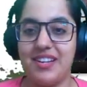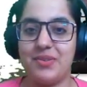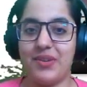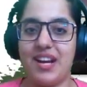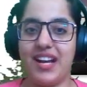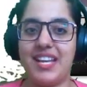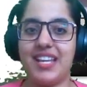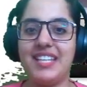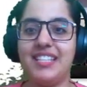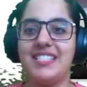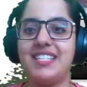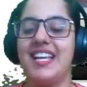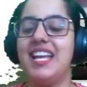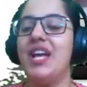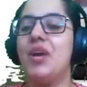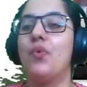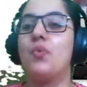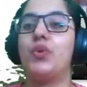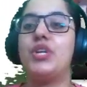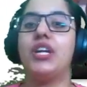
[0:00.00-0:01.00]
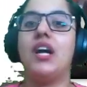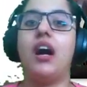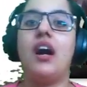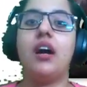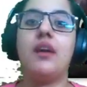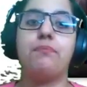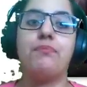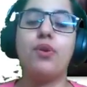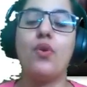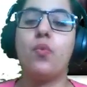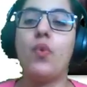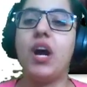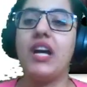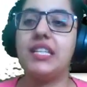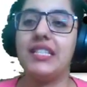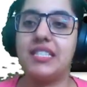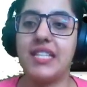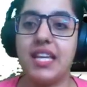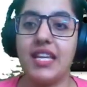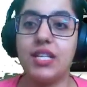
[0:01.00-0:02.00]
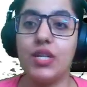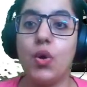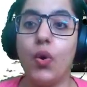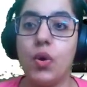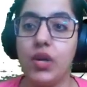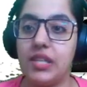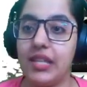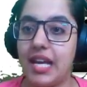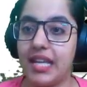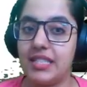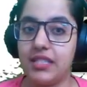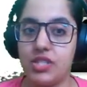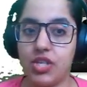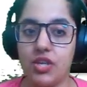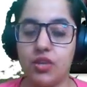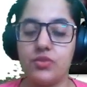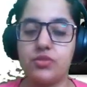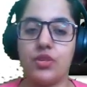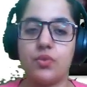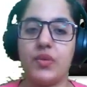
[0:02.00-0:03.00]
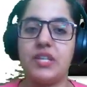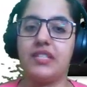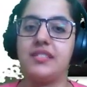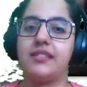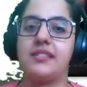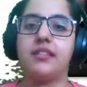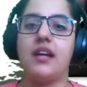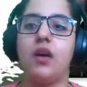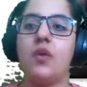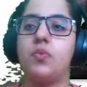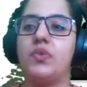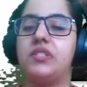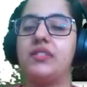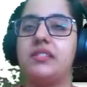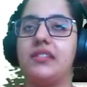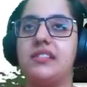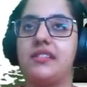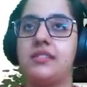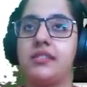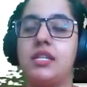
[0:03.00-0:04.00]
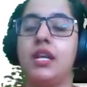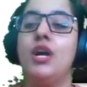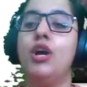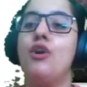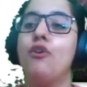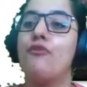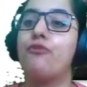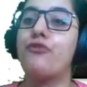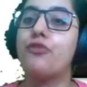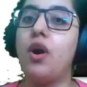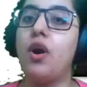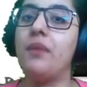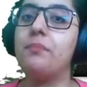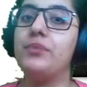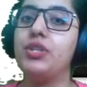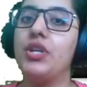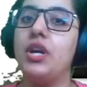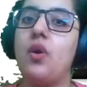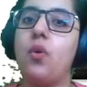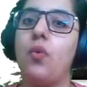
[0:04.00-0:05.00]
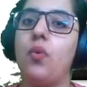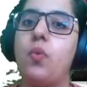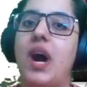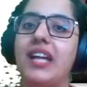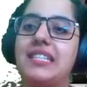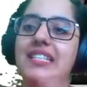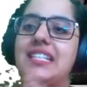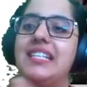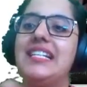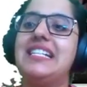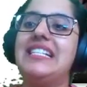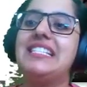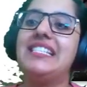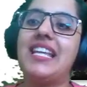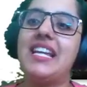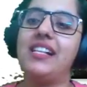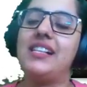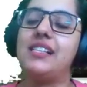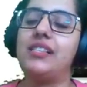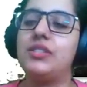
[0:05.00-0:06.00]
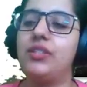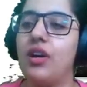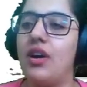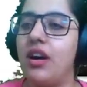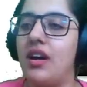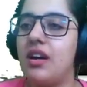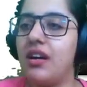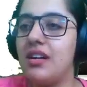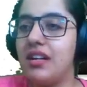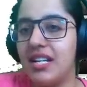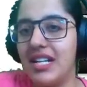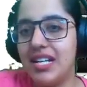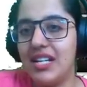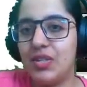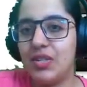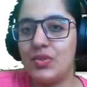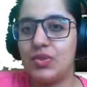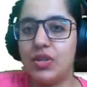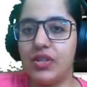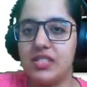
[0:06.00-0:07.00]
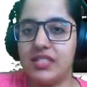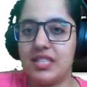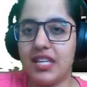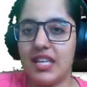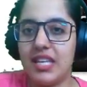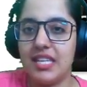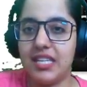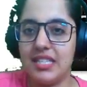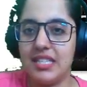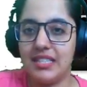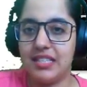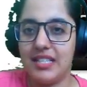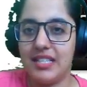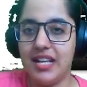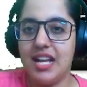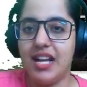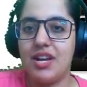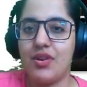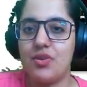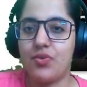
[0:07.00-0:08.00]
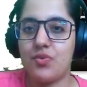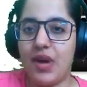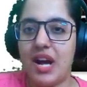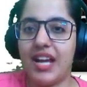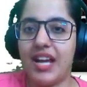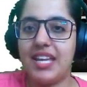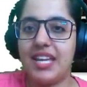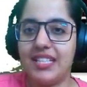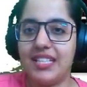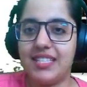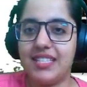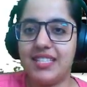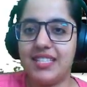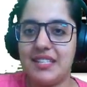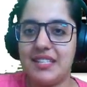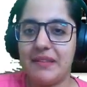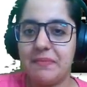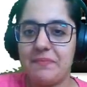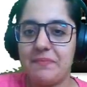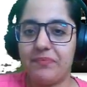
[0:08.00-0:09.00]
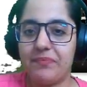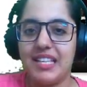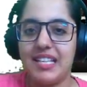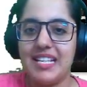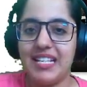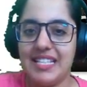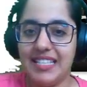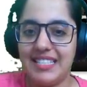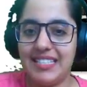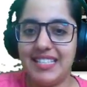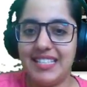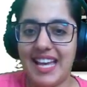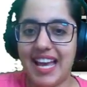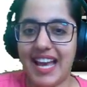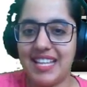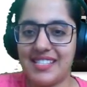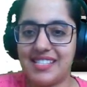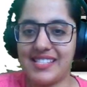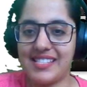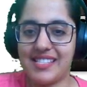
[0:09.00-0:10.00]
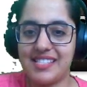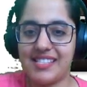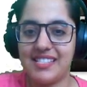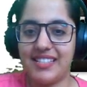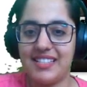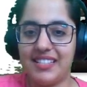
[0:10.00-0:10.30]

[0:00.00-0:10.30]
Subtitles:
right? We are providing online tutoring services from year 1 till year 13, right? Yes?